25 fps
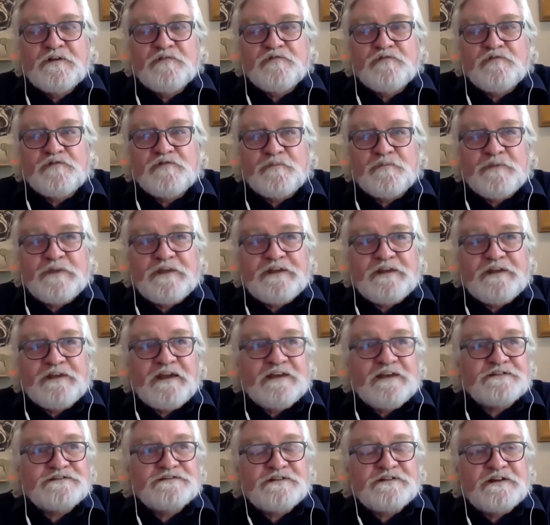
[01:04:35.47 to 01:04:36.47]
for a big
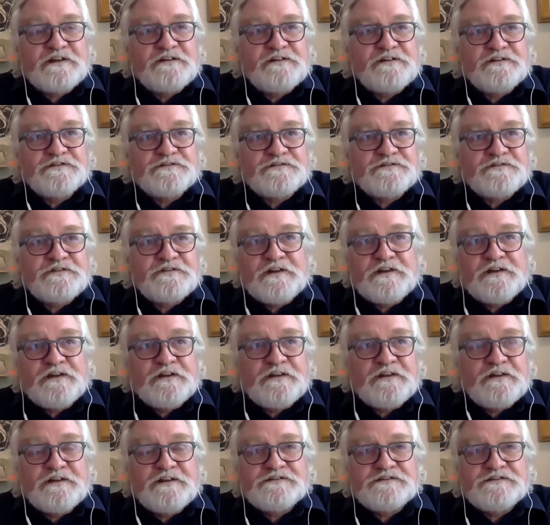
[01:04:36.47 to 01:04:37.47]
gas
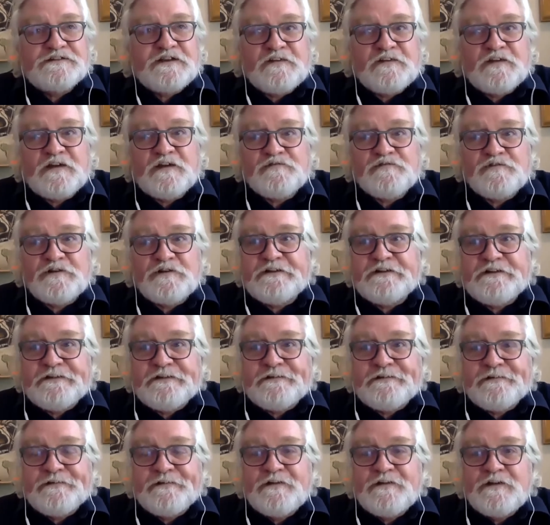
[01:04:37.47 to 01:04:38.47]
industry in South
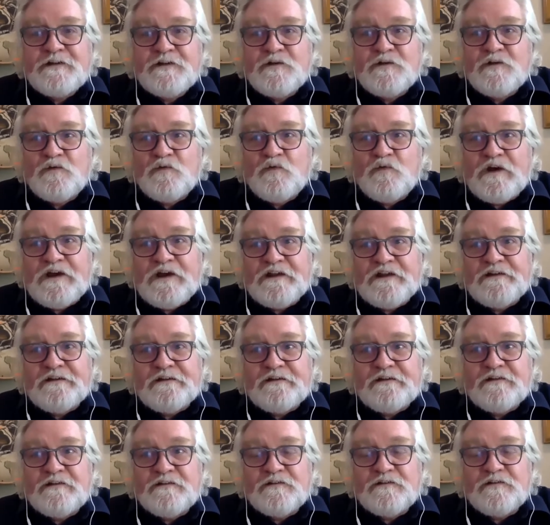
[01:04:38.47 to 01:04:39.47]
Africa
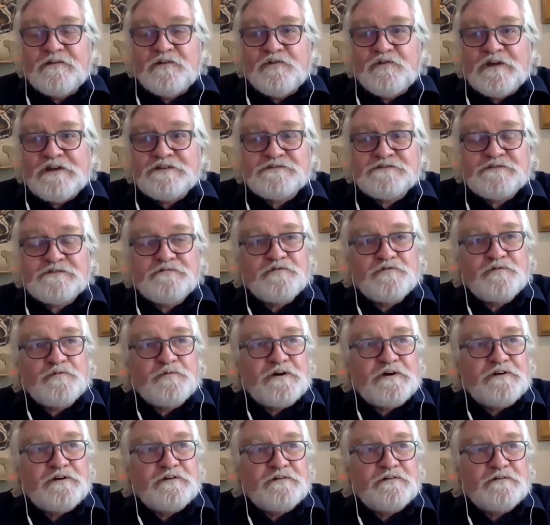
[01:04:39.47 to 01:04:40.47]
when the rest of the
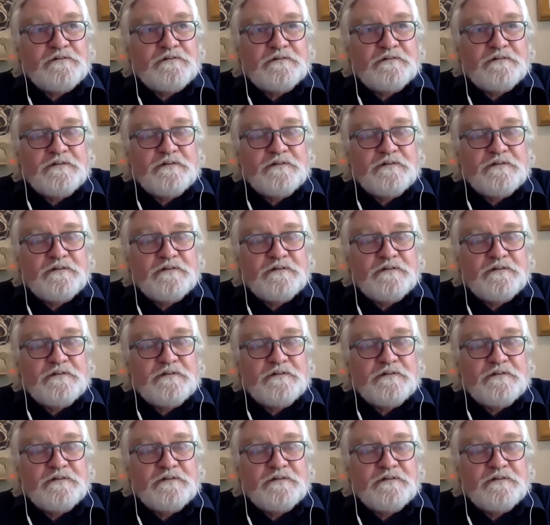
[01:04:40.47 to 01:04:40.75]
world,